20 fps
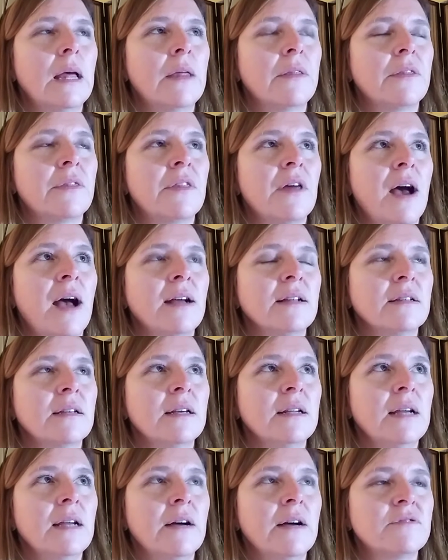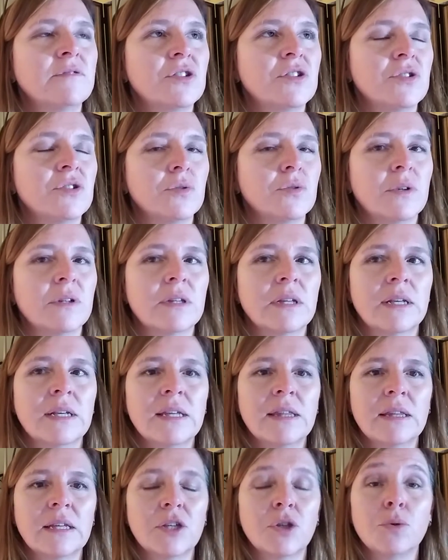that can have to do with
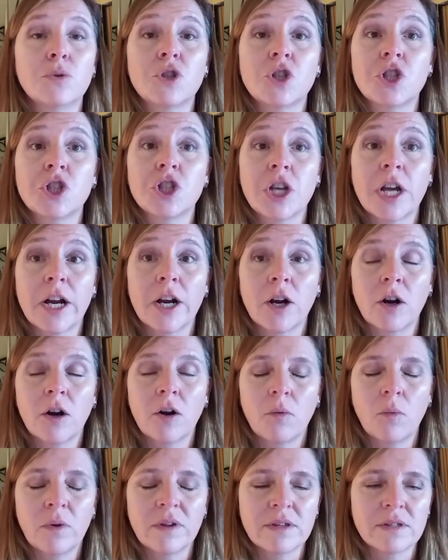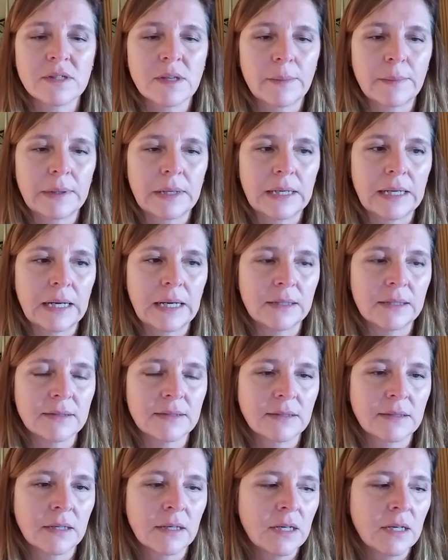anything you share with somebody
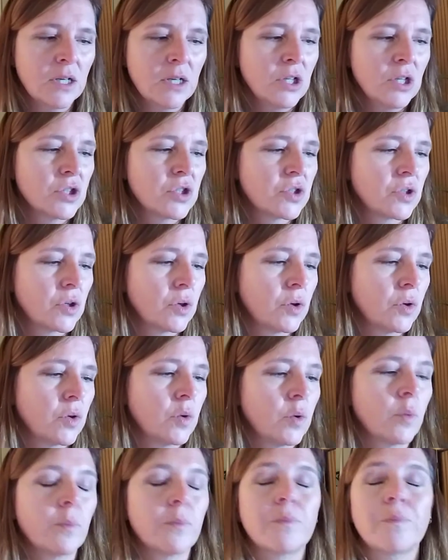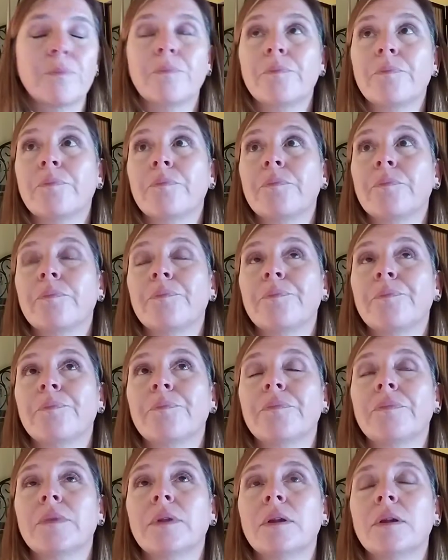else. So,
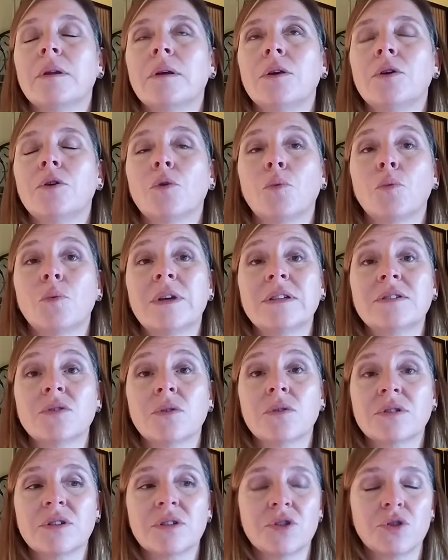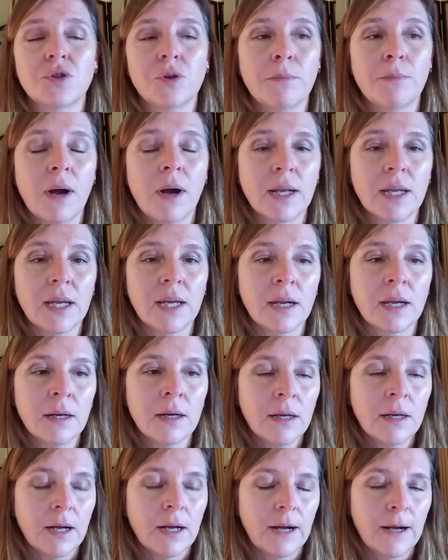your resources, your money,
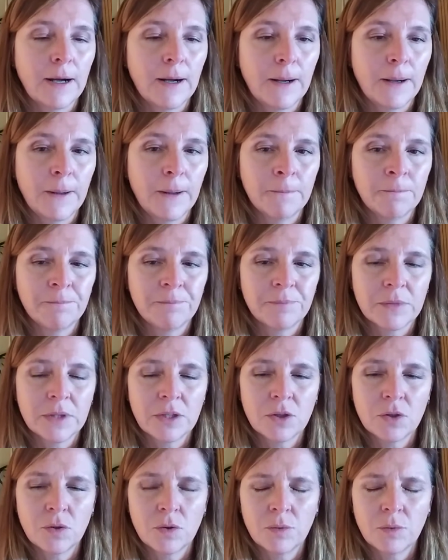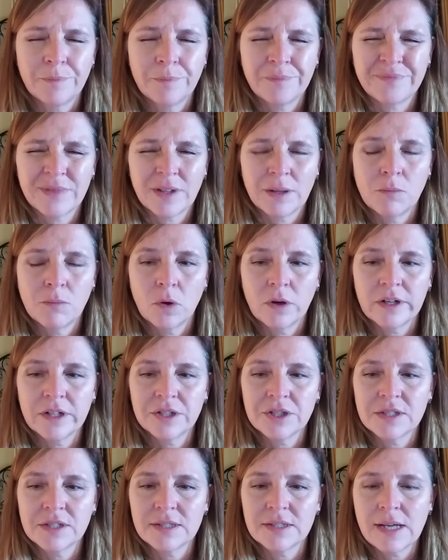um, you know,
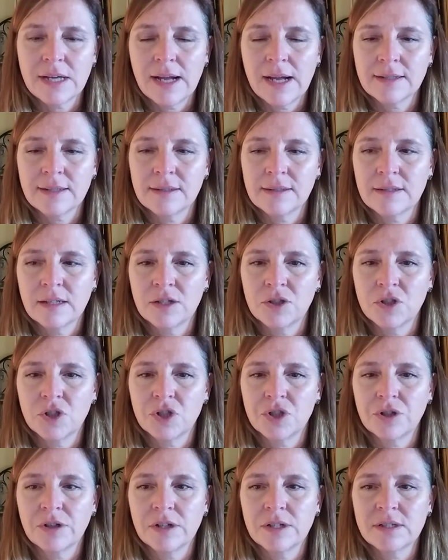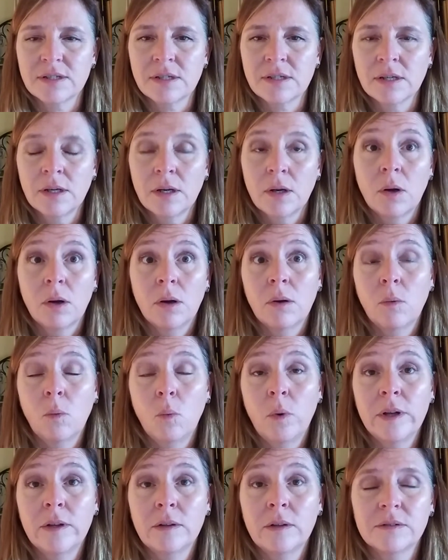mortgages, taxes, insurance,
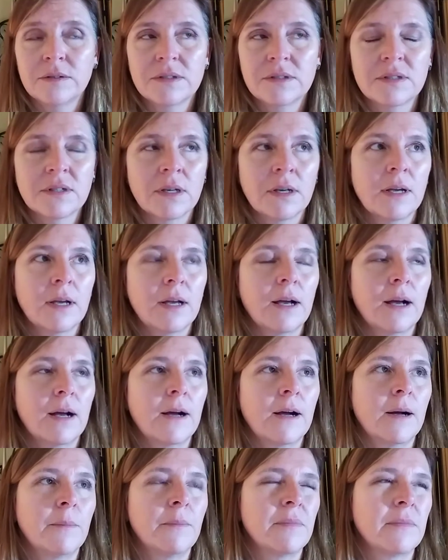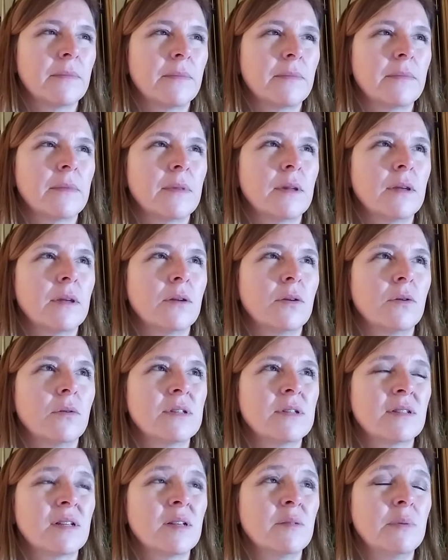wills. Um, you know,
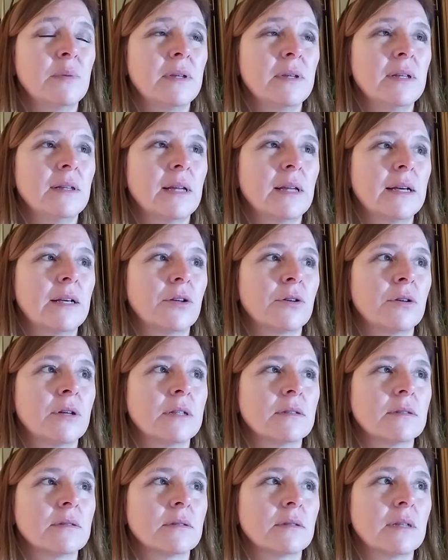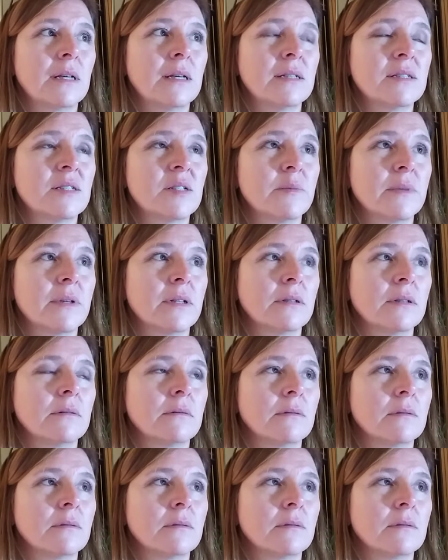this can be like your intimate